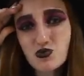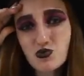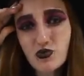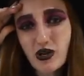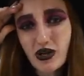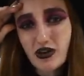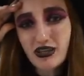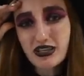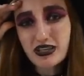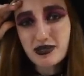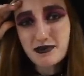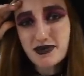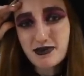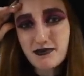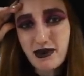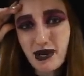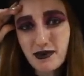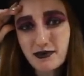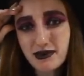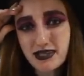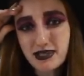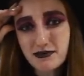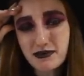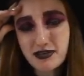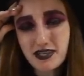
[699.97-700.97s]
wearing them in
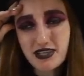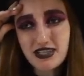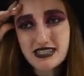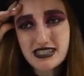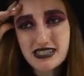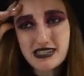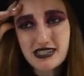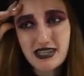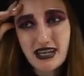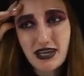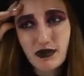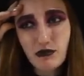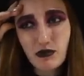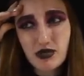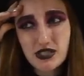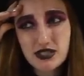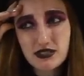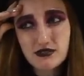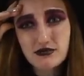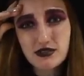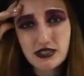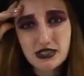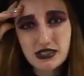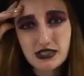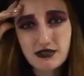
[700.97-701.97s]
public because it
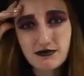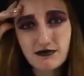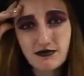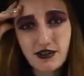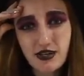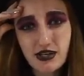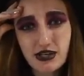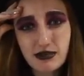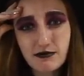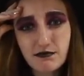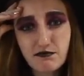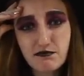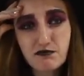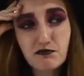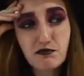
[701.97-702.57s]
wasn't really very